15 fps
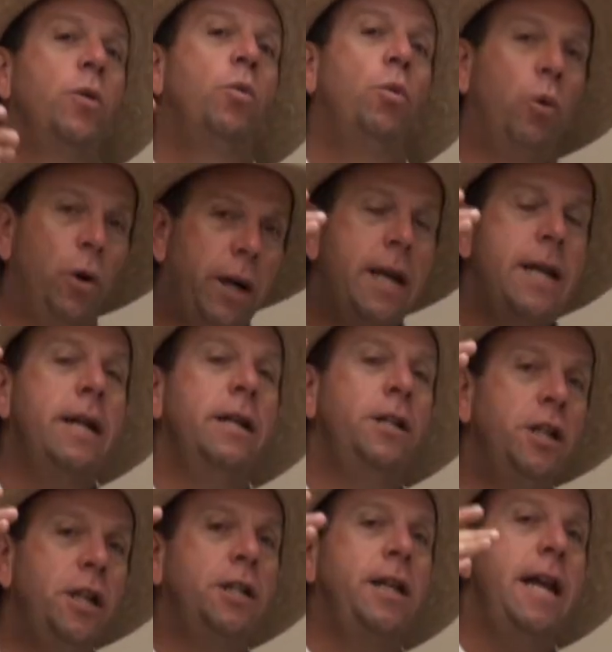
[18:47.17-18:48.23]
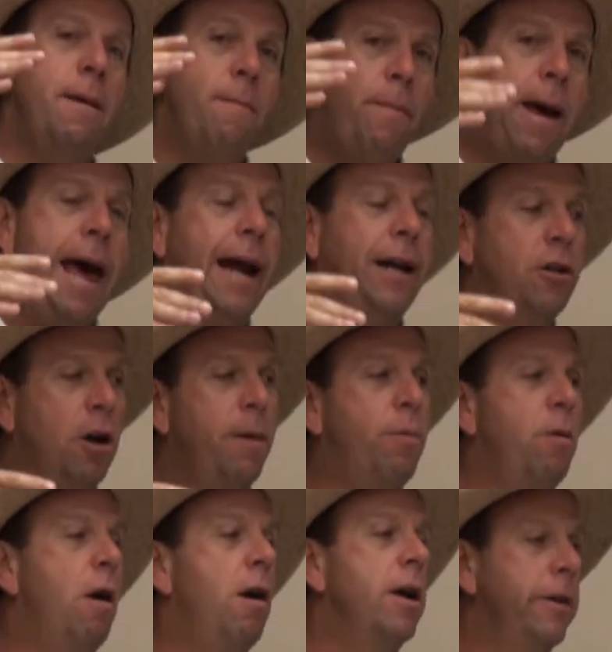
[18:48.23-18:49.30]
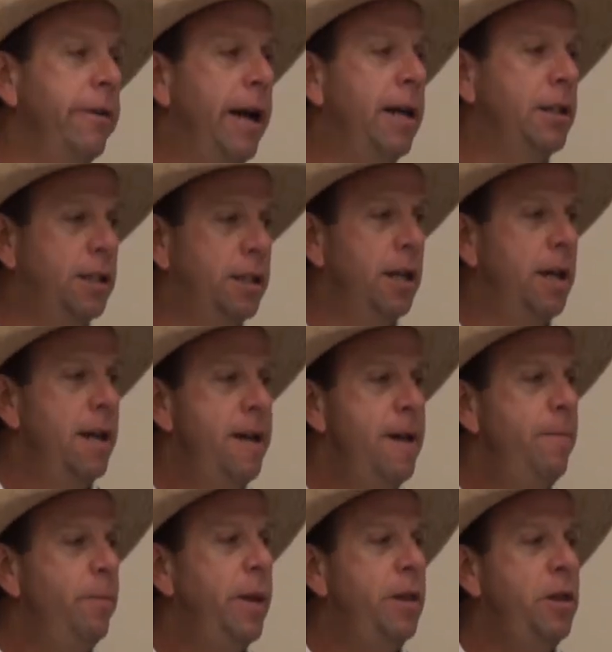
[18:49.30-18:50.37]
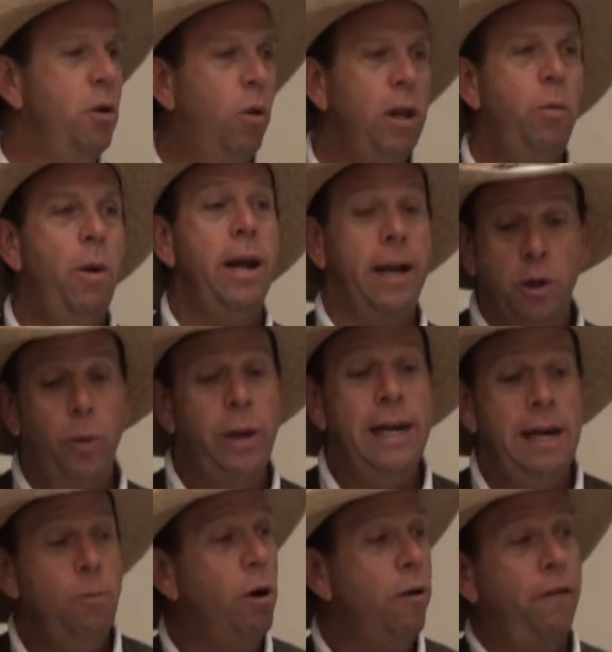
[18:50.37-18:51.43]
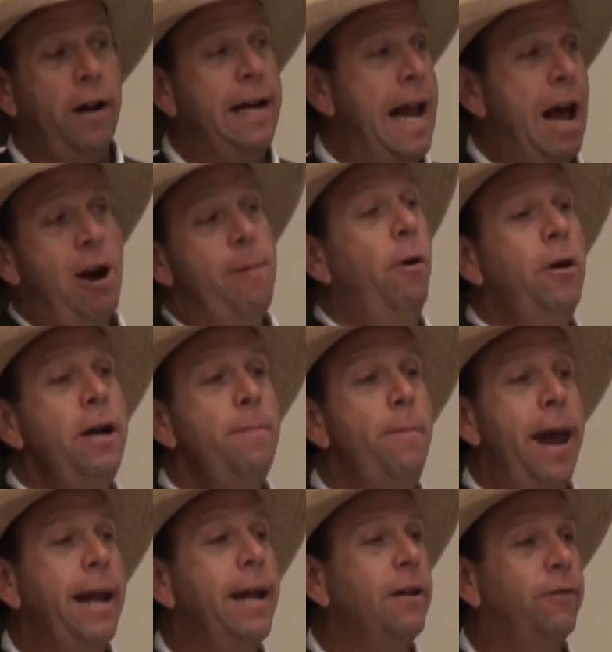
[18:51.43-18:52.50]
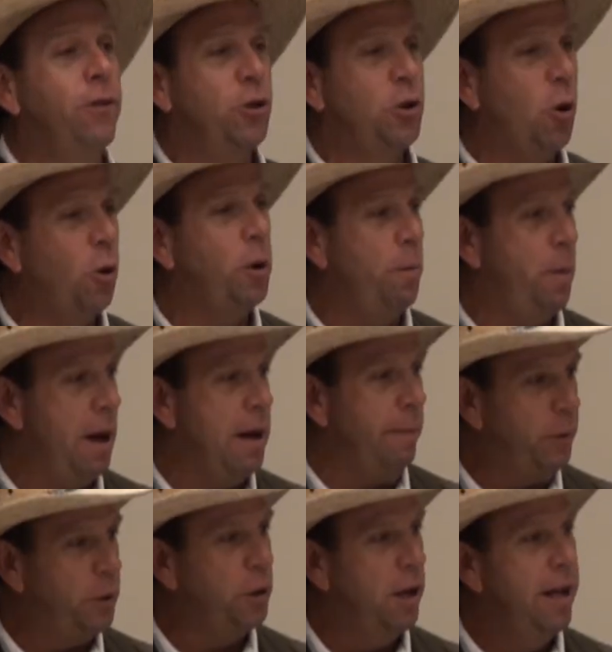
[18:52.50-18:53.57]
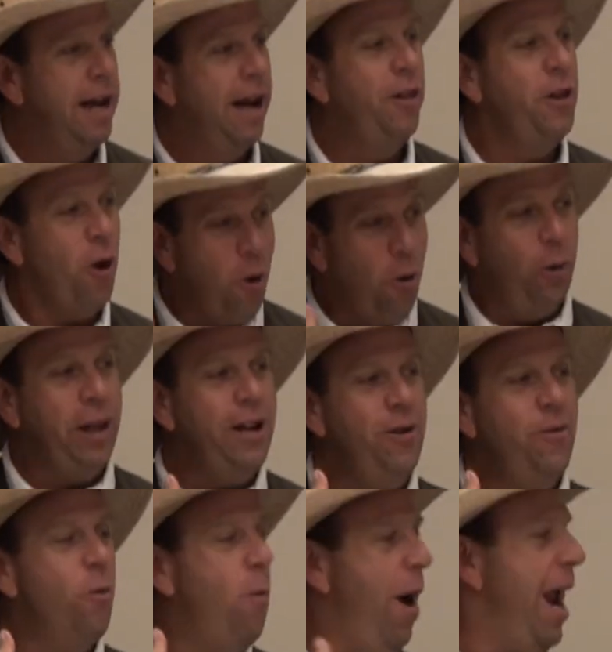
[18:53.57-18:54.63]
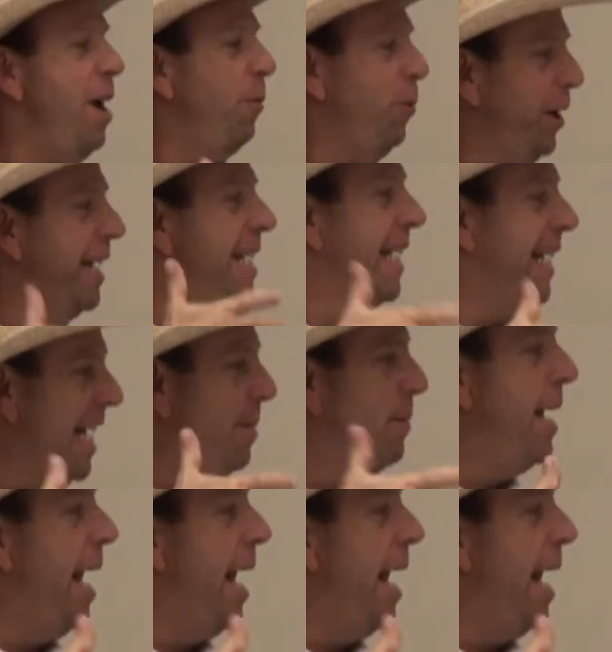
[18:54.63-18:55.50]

we're going to just impact our progress. And the only way, because we need more funding now, I'm already begging for solar pumps. And the only way we're going to keep